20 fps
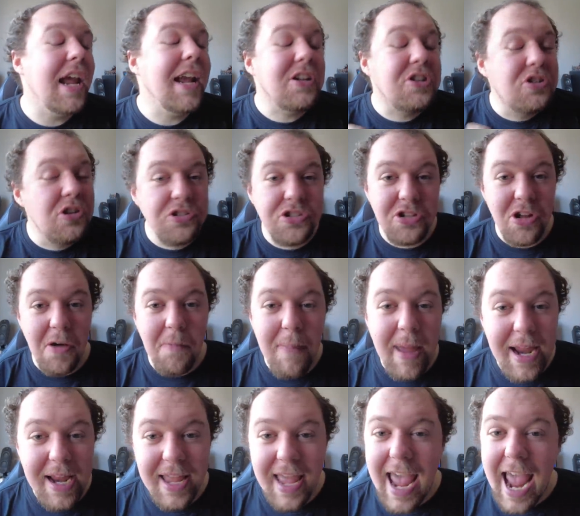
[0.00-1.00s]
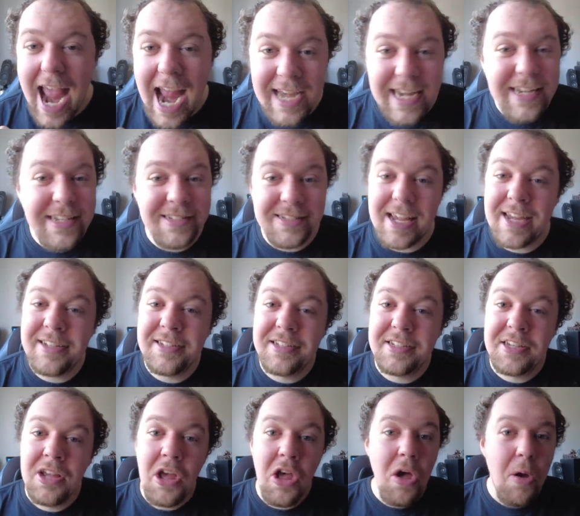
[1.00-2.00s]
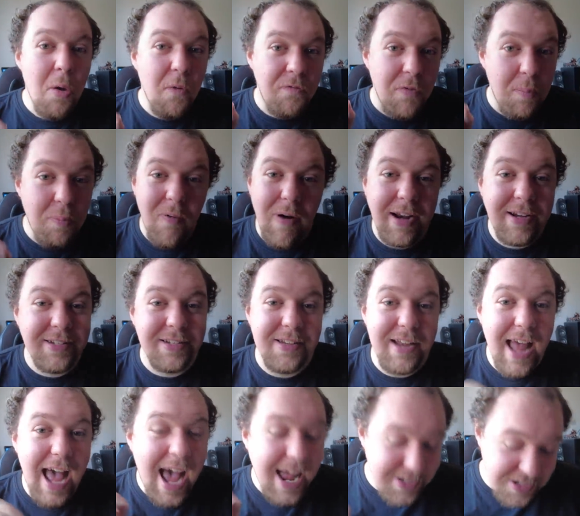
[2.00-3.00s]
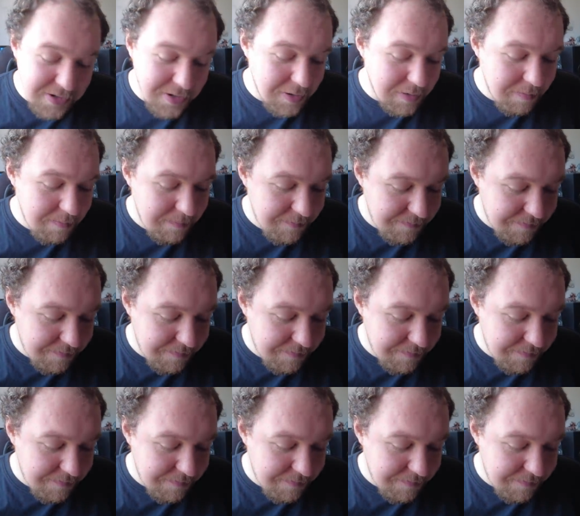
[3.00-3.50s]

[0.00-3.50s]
it does not make any sense for Brexit at all.